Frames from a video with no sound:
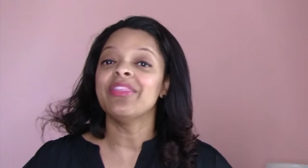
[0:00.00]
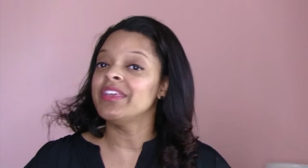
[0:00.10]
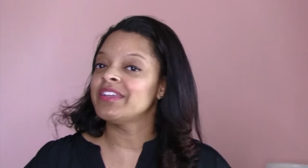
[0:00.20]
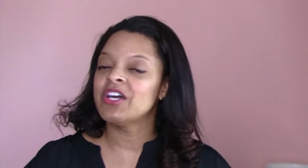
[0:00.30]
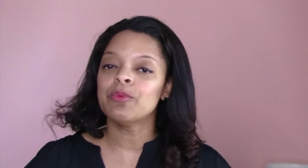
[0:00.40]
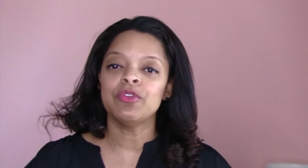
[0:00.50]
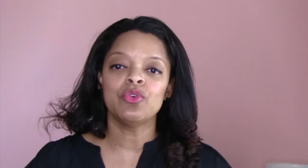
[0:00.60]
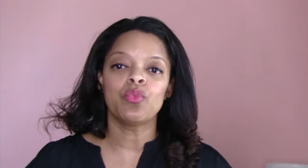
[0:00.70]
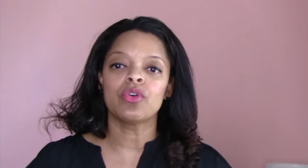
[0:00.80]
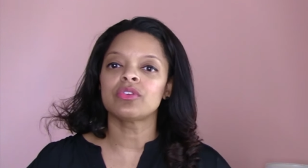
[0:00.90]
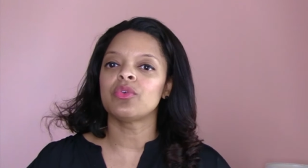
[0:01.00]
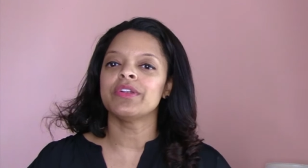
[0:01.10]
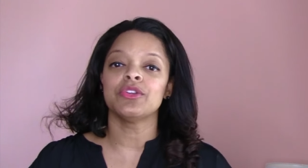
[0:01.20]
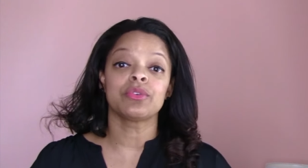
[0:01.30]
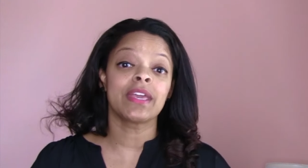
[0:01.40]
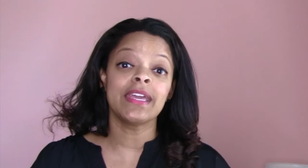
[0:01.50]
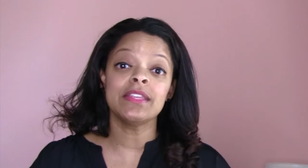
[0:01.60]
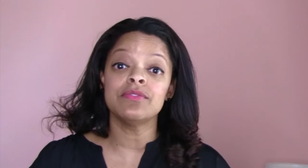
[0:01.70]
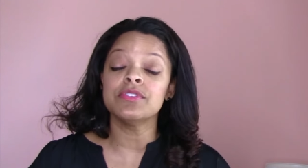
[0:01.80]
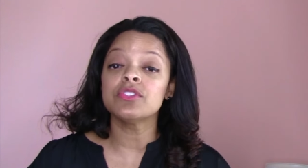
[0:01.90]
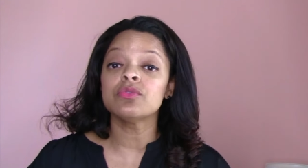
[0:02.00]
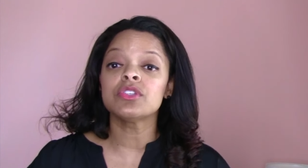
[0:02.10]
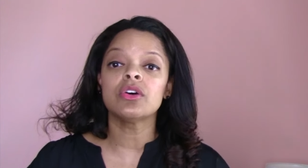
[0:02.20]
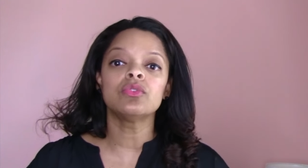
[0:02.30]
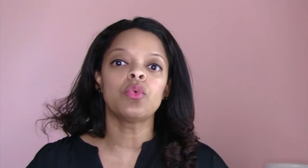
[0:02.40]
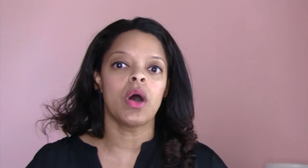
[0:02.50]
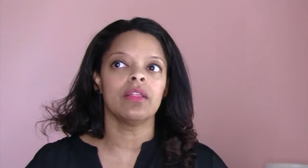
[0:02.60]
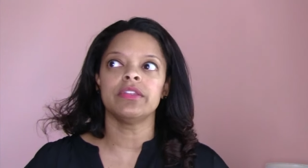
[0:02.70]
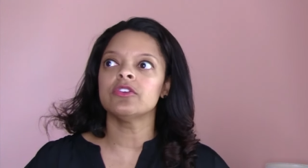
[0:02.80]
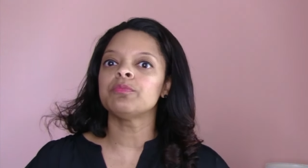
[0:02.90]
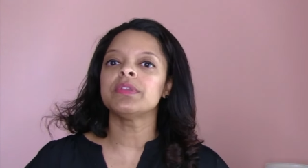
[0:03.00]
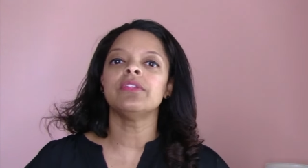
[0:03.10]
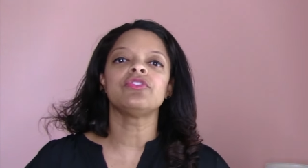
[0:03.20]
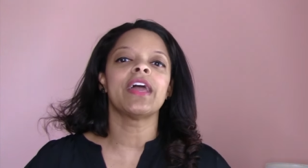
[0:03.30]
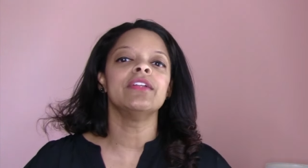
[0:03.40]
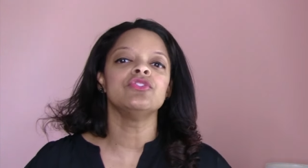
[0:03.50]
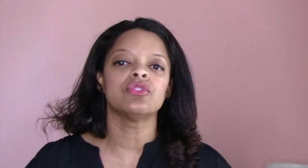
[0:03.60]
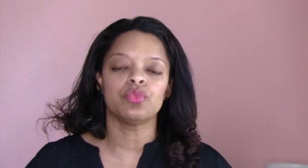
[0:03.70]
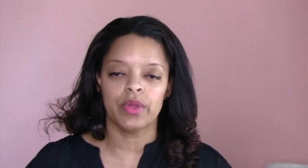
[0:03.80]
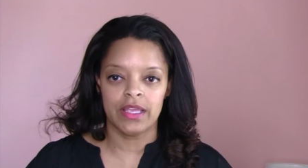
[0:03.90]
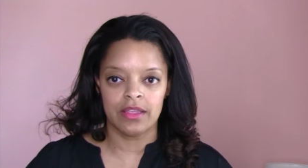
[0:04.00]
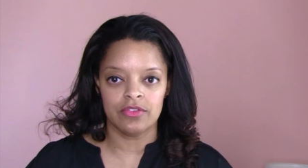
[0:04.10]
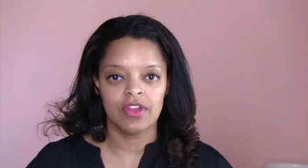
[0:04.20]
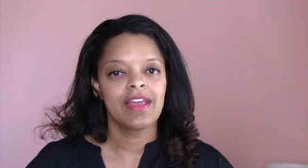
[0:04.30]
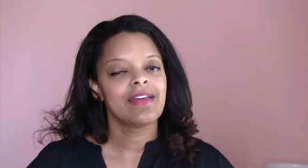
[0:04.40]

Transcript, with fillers: They can help you work on your cadence, your tone quality, your pitch, and your range.